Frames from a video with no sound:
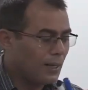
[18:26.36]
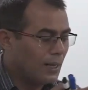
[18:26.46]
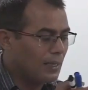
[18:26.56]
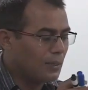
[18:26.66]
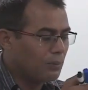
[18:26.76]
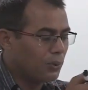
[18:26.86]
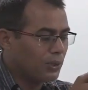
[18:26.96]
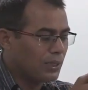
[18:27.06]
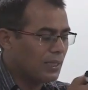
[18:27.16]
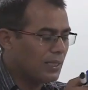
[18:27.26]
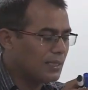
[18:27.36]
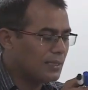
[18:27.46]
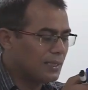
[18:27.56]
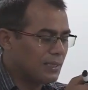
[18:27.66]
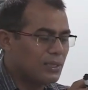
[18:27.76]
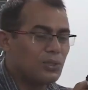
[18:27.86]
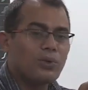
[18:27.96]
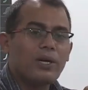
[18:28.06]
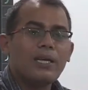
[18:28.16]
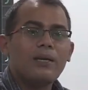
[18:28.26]
And the portion is just a
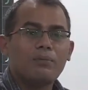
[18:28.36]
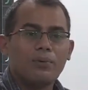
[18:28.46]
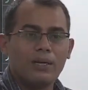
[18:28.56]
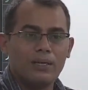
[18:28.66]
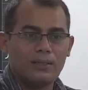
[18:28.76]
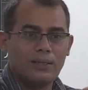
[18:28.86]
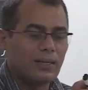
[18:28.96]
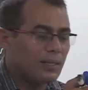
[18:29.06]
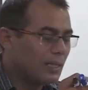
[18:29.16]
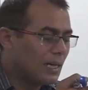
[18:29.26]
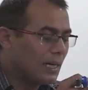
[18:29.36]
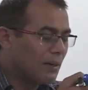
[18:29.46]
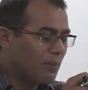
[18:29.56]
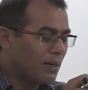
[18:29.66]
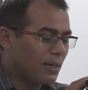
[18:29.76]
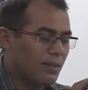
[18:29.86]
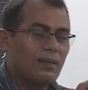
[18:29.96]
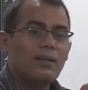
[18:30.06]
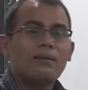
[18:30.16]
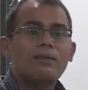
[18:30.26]
joining point at the end mark
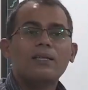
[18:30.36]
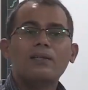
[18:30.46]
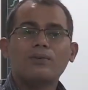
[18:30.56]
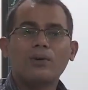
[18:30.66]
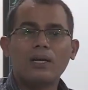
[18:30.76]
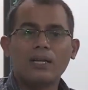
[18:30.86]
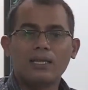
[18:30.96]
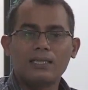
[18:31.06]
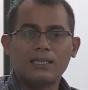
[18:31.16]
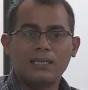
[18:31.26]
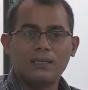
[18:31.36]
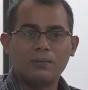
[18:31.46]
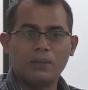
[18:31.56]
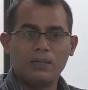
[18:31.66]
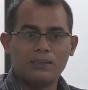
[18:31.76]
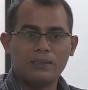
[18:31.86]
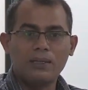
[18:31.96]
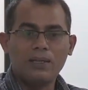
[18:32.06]
where the faulting has taken place.